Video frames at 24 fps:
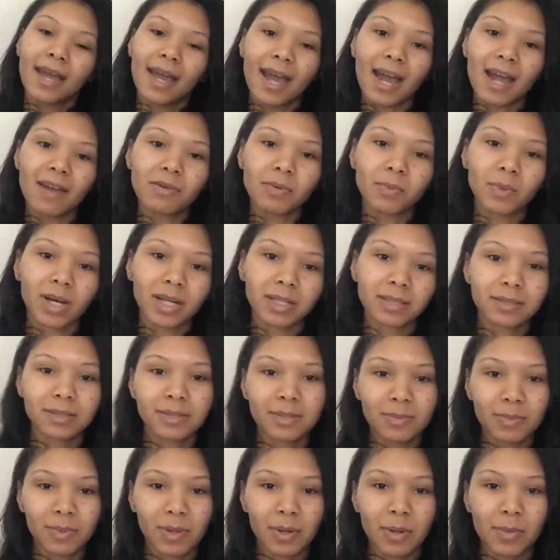Hey everyone,
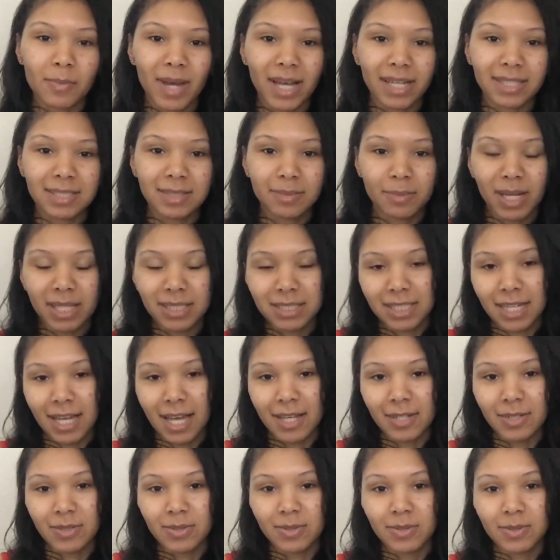welcome back to my
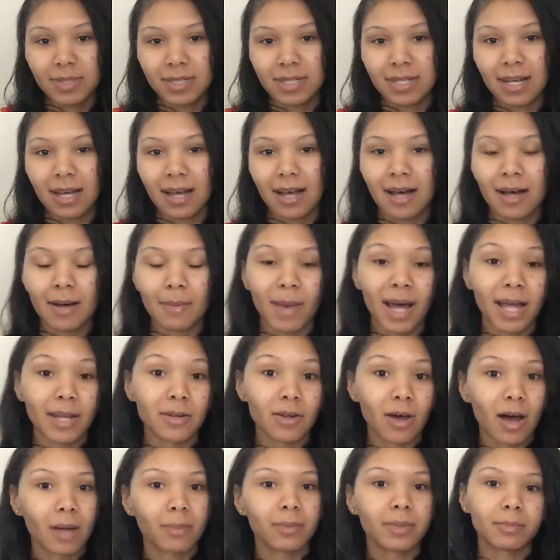channel. I
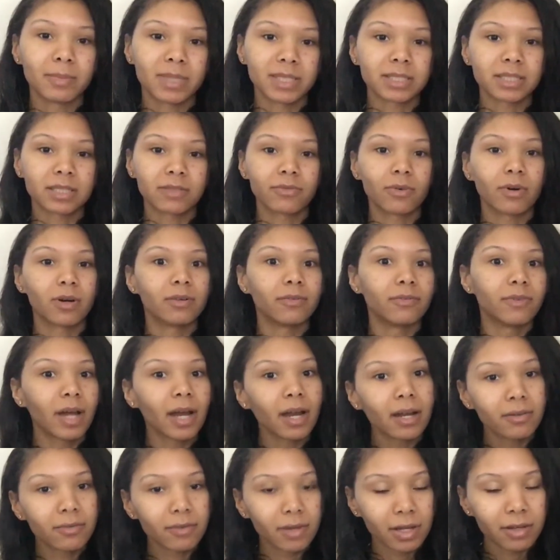know I've been missing for a
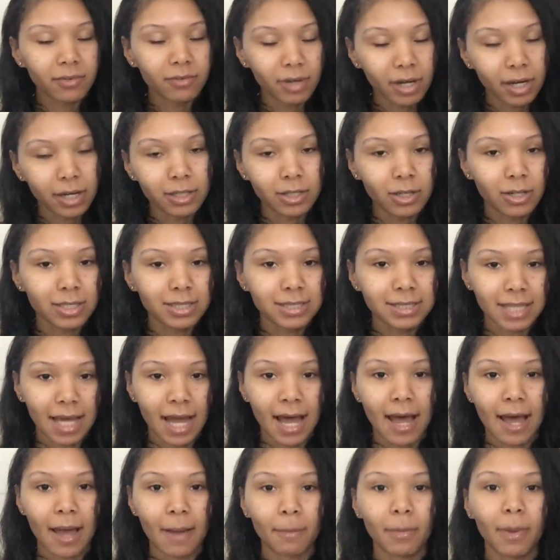very long
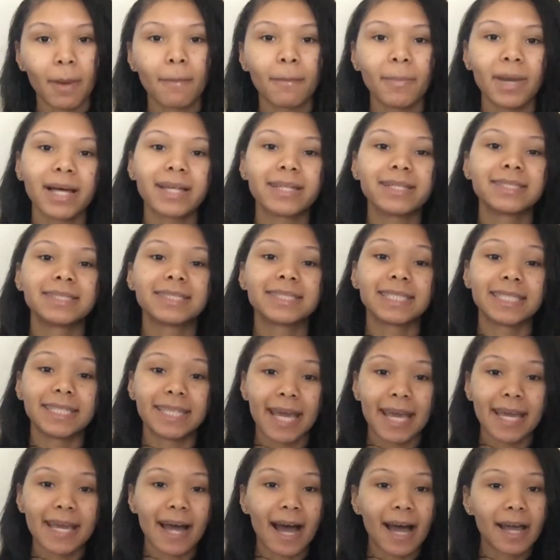time, but
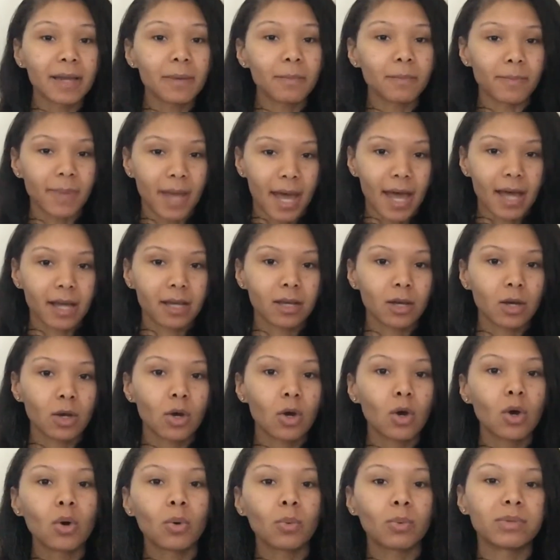today I am back
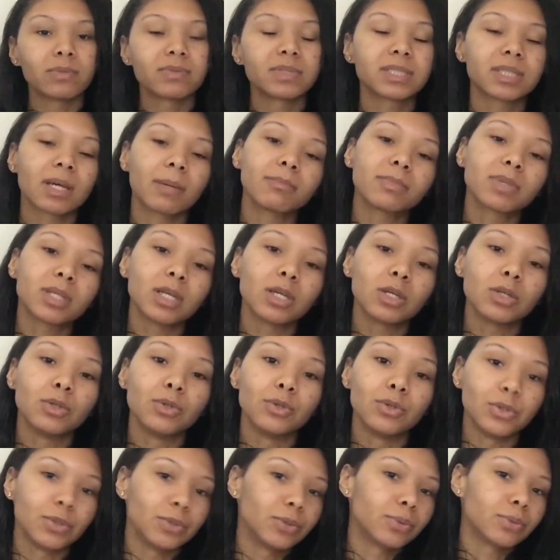with
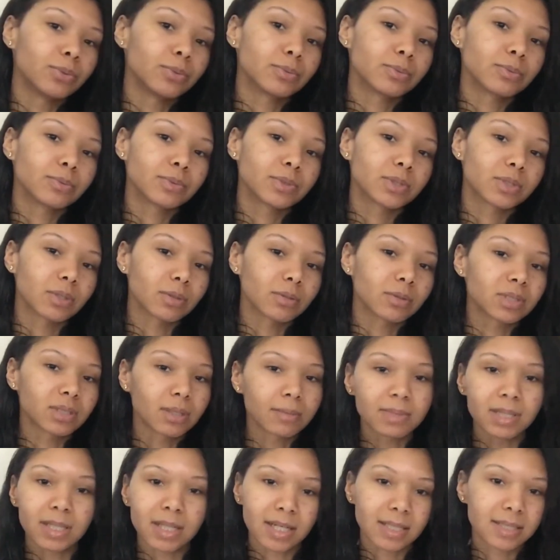something new. So
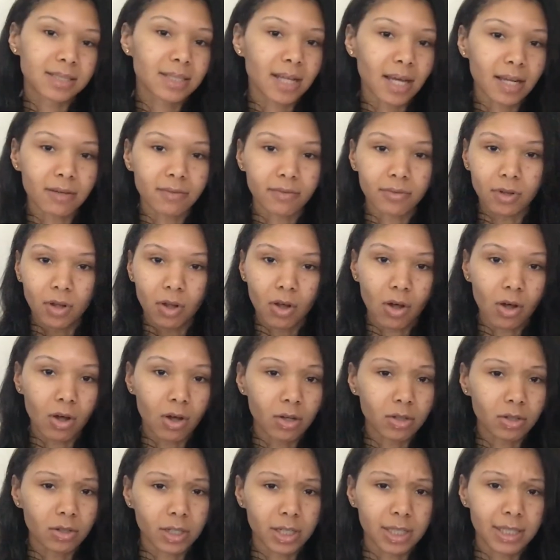something that's not a
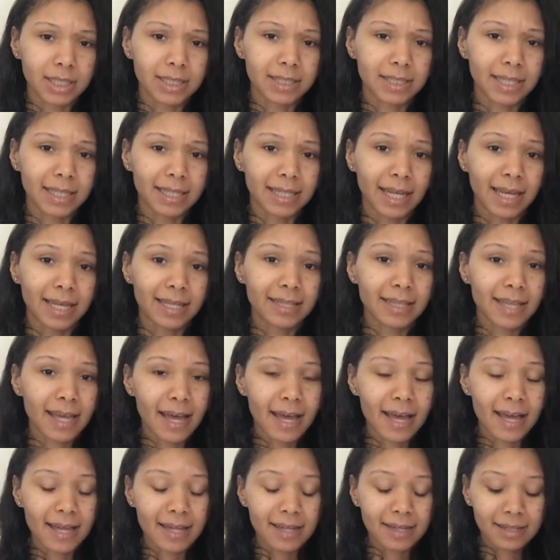vlog or anything like
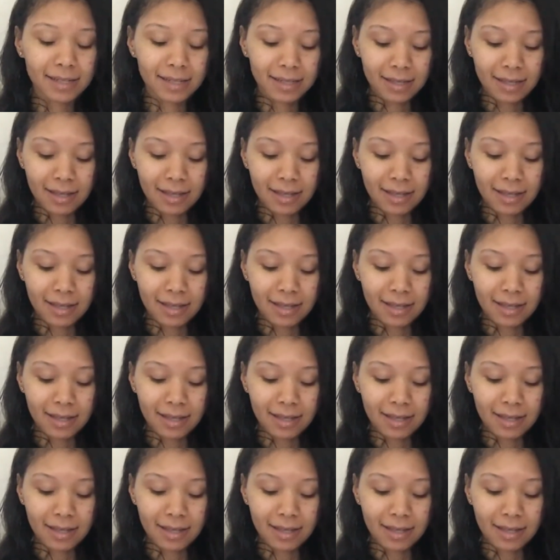that.